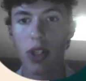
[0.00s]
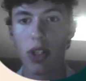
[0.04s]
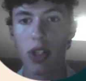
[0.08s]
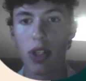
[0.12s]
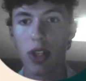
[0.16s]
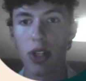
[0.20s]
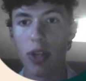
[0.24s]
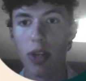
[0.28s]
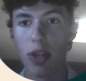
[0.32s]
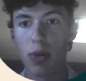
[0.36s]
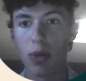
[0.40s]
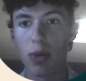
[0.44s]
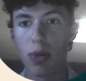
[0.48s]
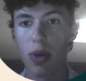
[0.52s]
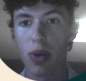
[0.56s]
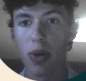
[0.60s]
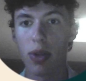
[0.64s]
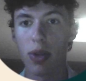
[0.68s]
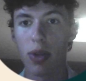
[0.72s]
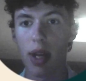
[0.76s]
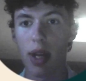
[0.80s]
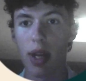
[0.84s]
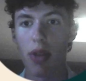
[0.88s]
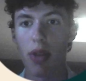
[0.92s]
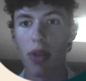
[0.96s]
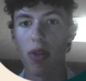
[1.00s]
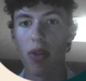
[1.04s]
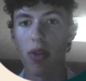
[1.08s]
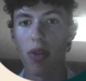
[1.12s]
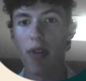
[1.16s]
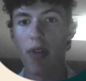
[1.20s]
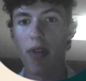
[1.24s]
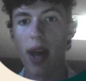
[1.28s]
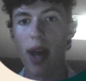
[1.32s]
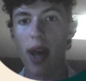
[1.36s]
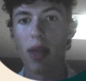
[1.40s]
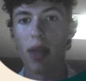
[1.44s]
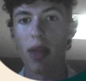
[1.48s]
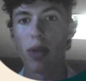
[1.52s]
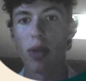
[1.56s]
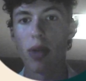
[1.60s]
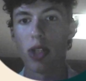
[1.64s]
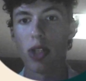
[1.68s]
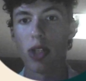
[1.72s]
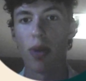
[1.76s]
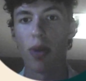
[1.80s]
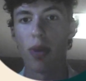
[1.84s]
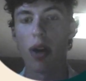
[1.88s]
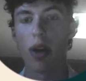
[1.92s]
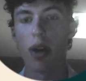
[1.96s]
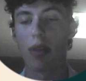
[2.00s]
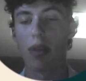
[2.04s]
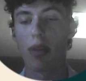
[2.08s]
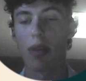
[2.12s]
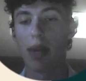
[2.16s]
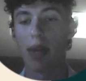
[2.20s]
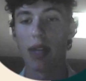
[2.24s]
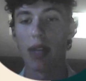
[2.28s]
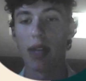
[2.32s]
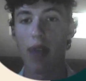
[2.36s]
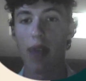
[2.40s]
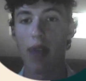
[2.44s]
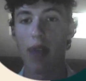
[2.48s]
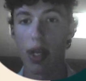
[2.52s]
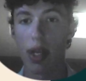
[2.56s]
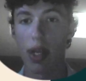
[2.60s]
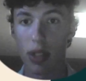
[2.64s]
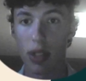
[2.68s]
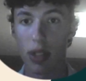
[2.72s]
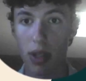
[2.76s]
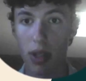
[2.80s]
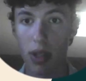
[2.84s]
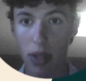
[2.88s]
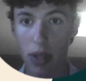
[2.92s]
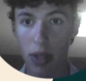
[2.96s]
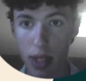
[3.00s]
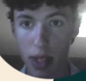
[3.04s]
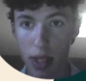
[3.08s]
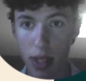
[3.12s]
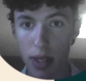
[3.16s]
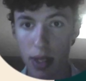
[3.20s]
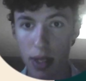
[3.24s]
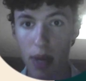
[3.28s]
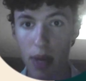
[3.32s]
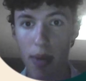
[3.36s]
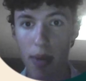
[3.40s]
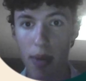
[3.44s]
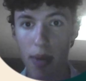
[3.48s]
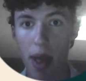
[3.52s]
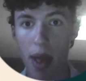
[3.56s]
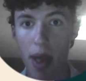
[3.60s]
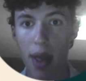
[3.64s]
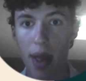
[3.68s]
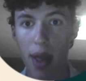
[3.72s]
Sugar is transported through the phylum, which is part of the plant's vascular system.